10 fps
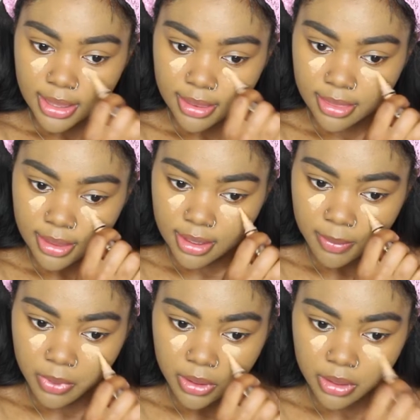and then
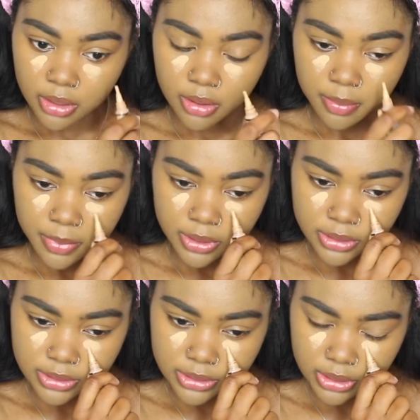I'm gonna
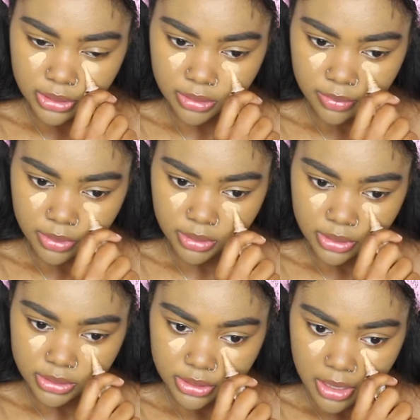put some of
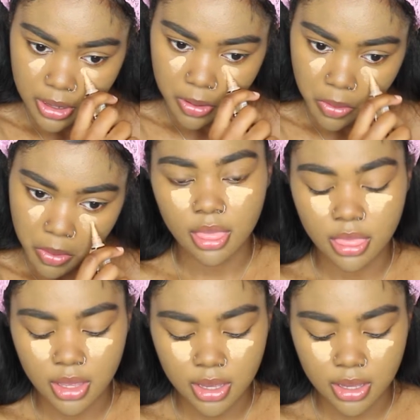this side. Ooh.
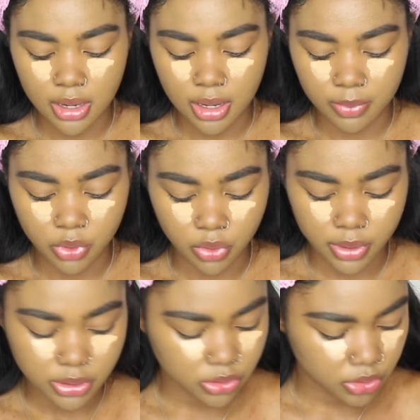And then I'm
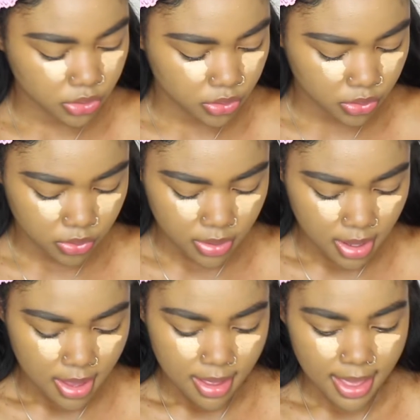going to
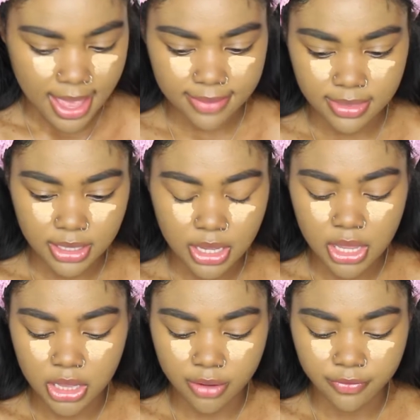add the
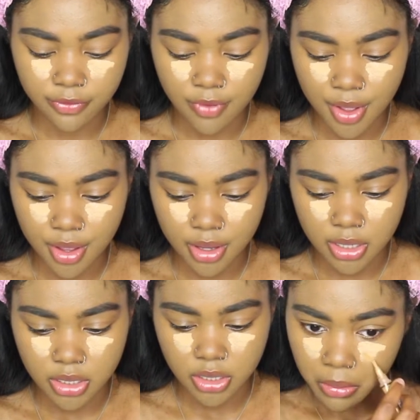color
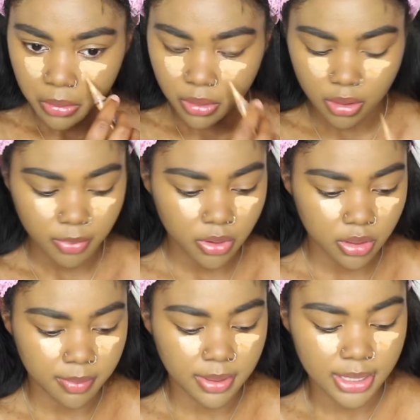Fawn. I'm
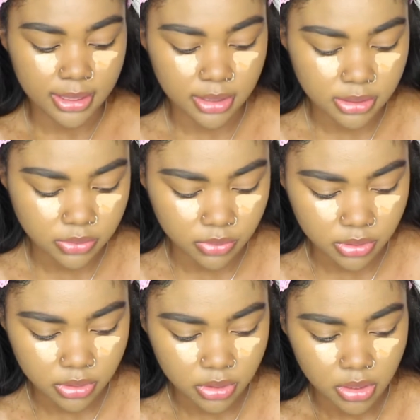gonna apply this
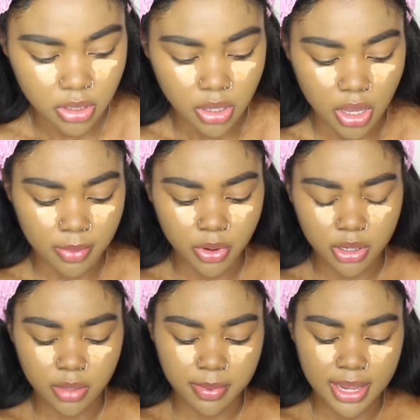one. I'm
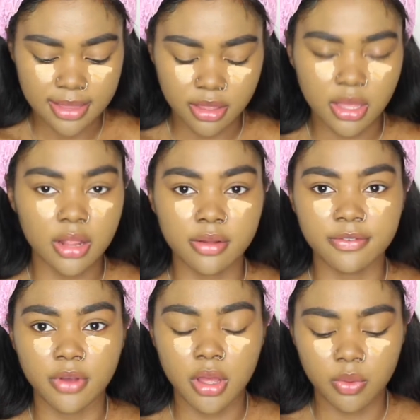gonna apply the color
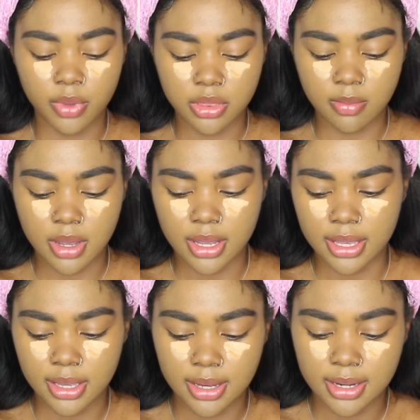Fawn with
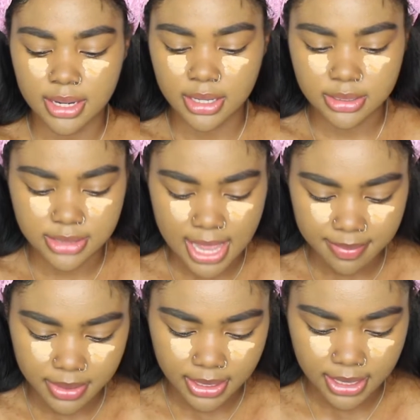my NYX
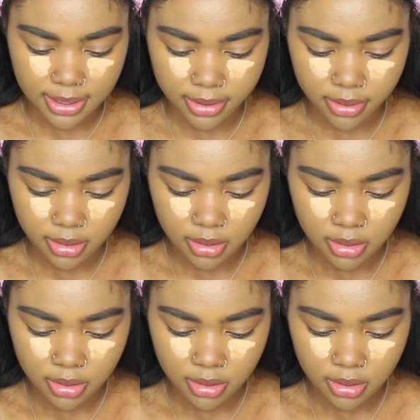applicator.